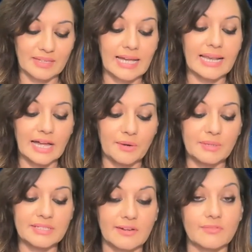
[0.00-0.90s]
allow
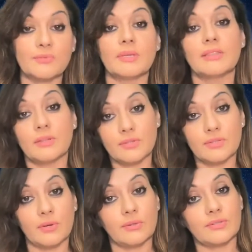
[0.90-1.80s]
myself to meet those
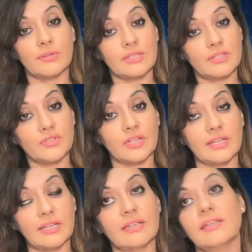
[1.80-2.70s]
souls on this
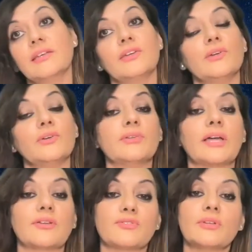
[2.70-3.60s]
journey who
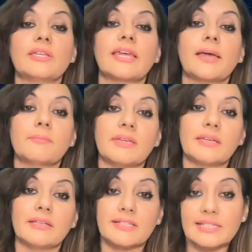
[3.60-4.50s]
now truly get me
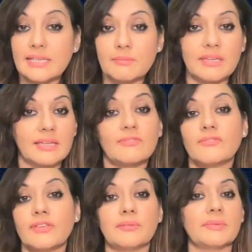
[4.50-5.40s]
and see me and
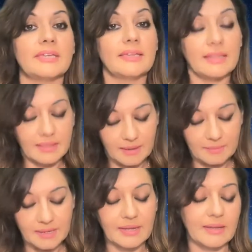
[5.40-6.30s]
feel me in their
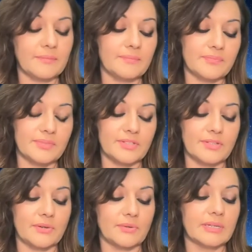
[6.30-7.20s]
being.
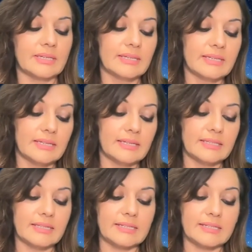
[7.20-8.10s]
So
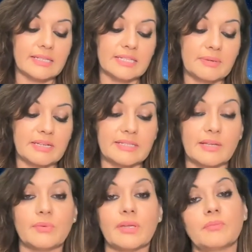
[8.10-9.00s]
this is the space
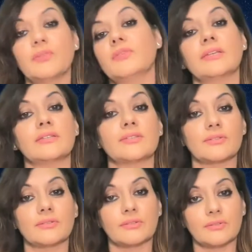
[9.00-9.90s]
that we are moving
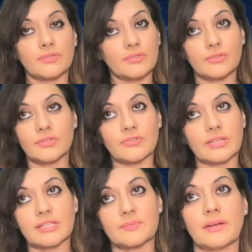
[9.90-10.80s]
into: truth,
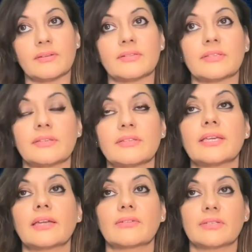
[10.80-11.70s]
transparency,
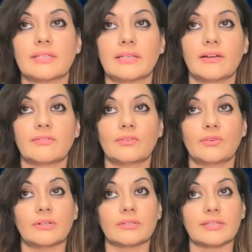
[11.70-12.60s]
integrity, love,
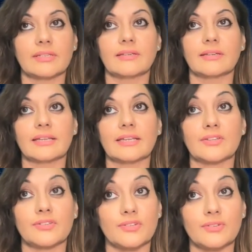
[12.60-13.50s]
loyalty,
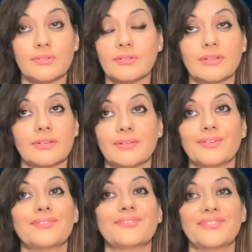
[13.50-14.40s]
connection,
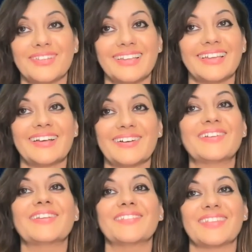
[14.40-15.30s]

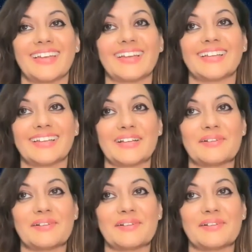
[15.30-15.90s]
all of that.